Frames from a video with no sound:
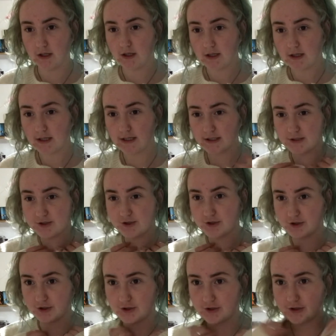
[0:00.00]
it's
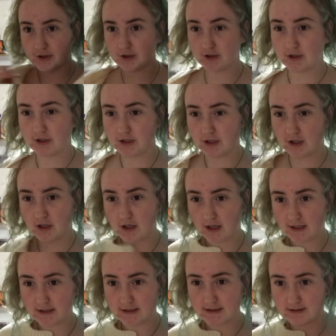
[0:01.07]
just like
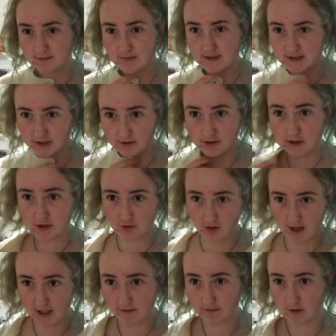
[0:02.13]
some serious
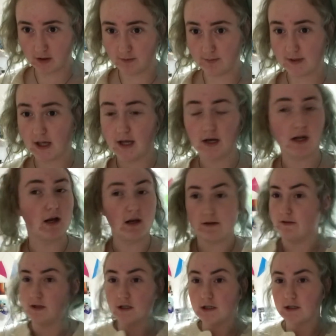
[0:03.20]
granny vibes and I love
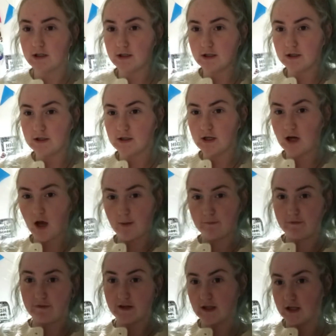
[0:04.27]
it. I'm
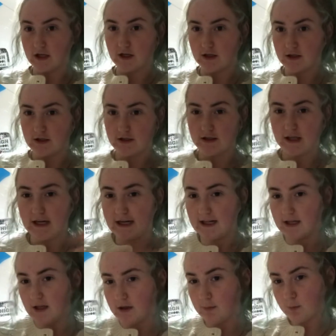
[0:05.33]
feeling it. I
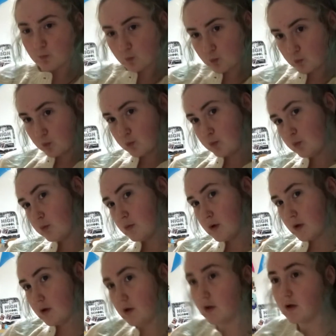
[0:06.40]
love
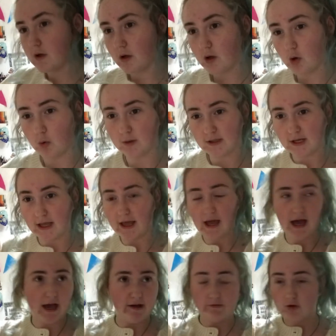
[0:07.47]
Going to like
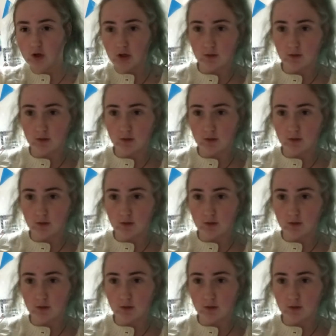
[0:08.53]
afternoon